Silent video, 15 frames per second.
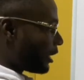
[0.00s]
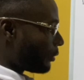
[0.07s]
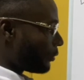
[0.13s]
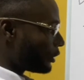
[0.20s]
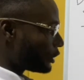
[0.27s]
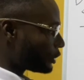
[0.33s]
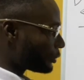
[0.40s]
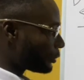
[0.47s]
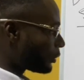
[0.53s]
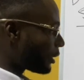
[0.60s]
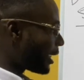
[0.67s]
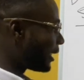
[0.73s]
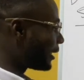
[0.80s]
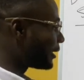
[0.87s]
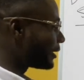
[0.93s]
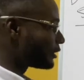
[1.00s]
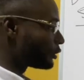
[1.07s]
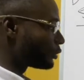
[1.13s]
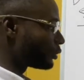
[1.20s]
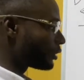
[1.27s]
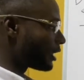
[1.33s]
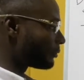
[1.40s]
the ratio n is
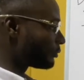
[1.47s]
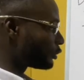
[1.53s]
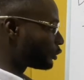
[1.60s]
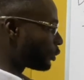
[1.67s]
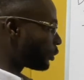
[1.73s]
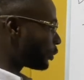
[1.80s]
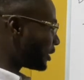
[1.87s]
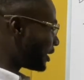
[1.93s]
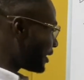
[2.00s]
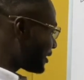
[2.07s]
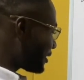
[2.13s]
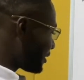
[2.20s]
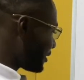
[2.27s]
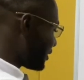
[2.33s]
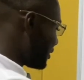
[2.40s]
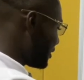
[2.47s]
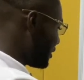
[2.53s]
to m. So this